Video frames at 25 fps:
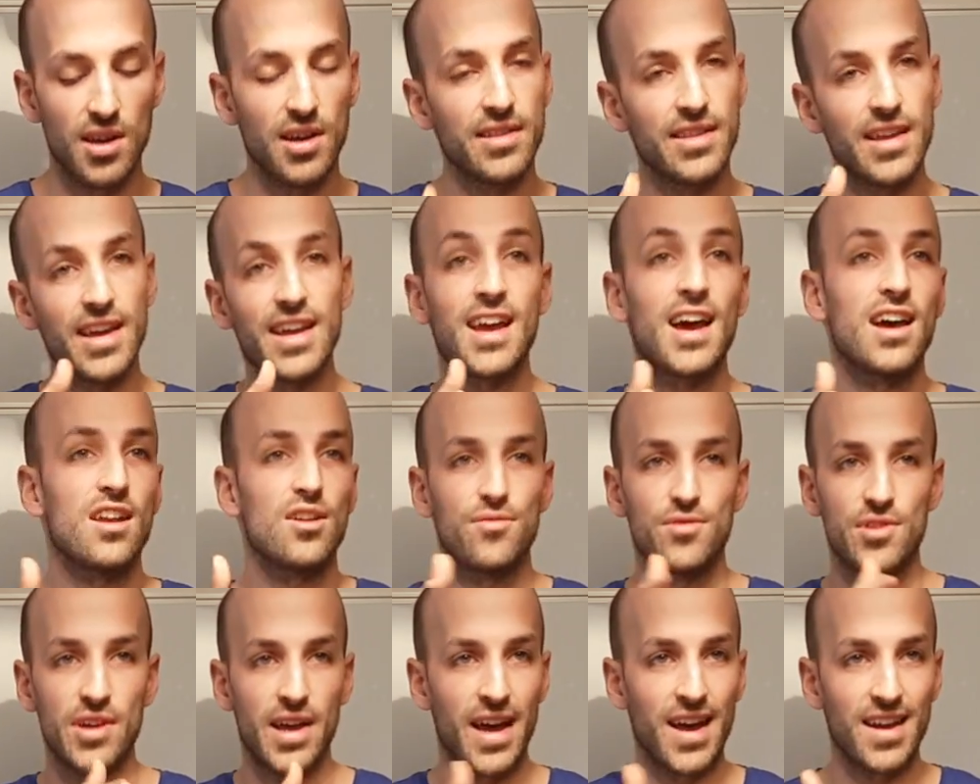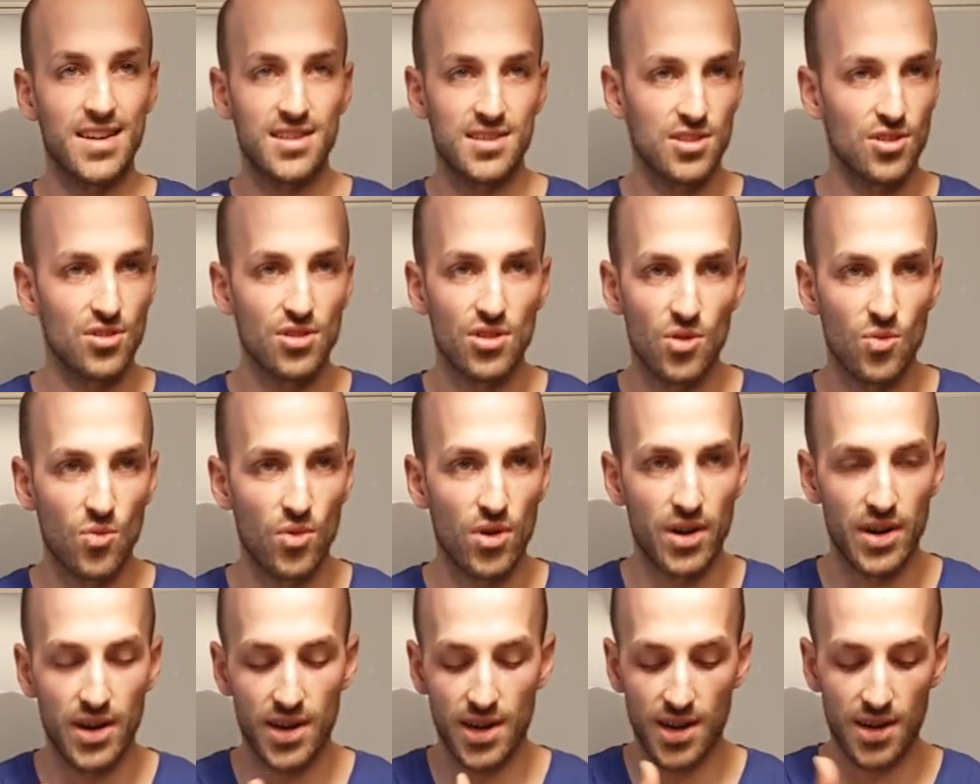They cut off the head, so don't
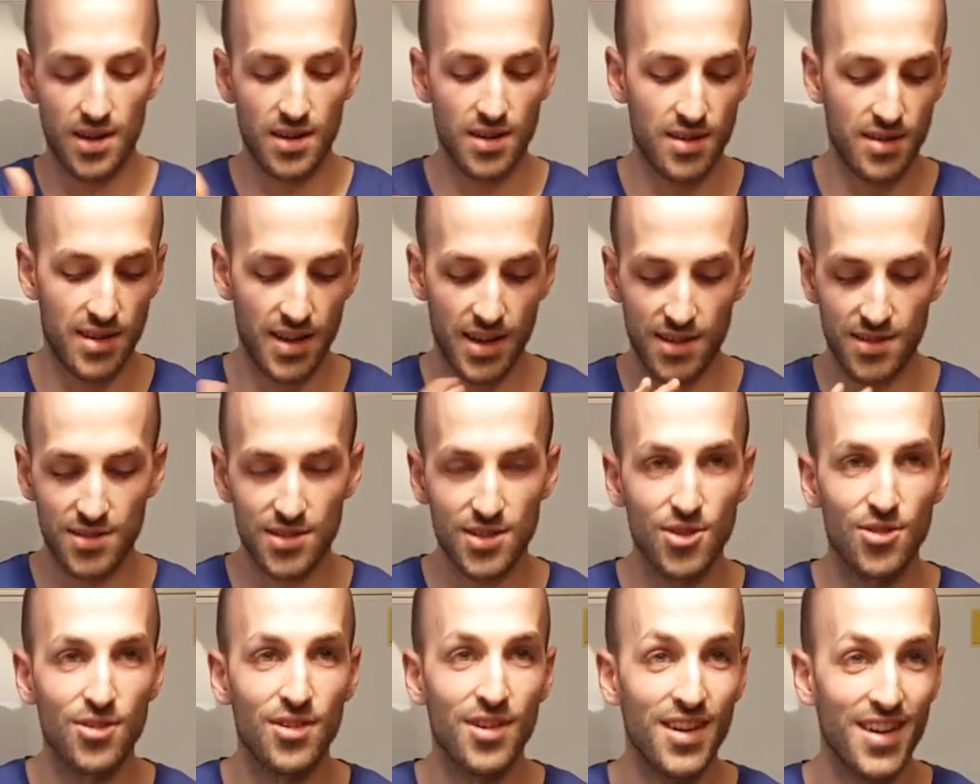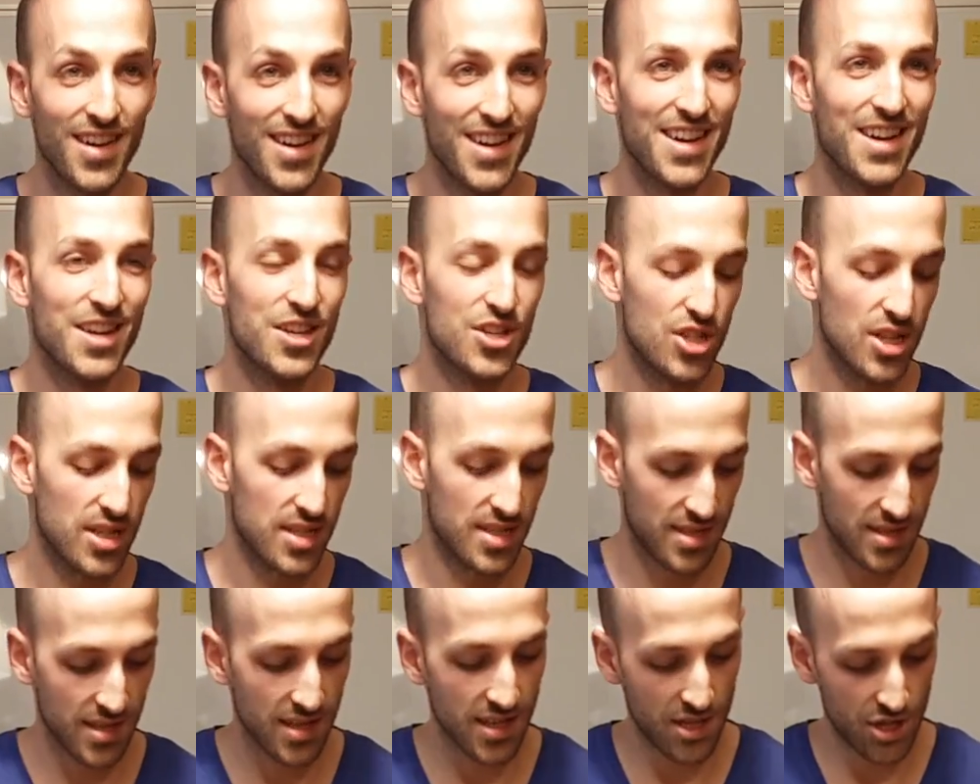worry, and the tail, so
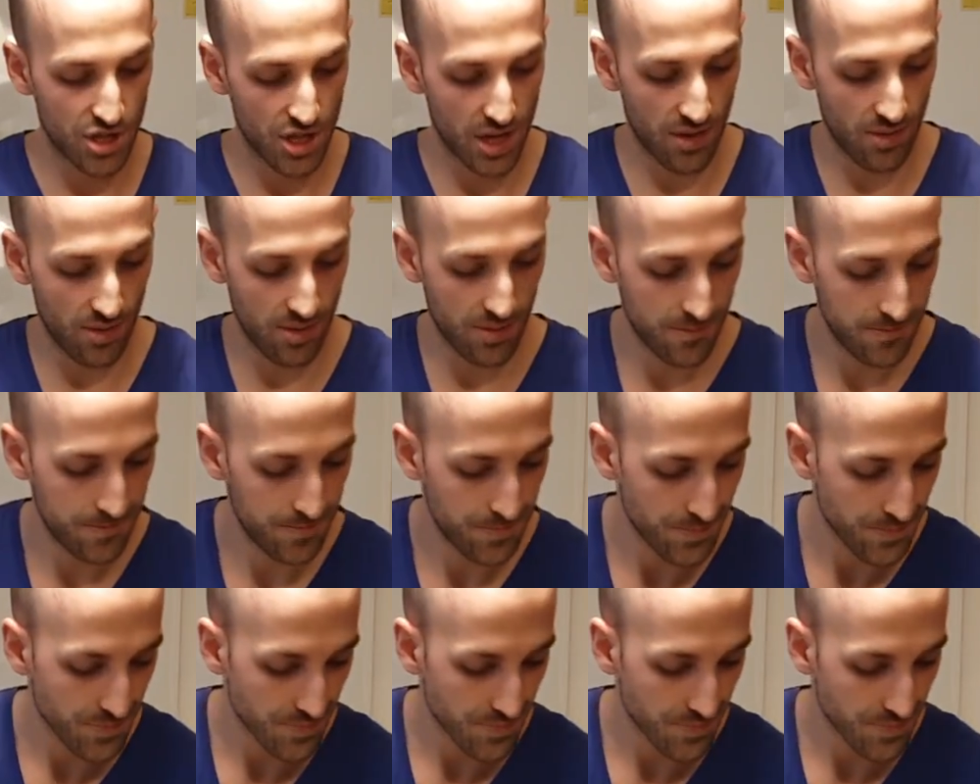just in general.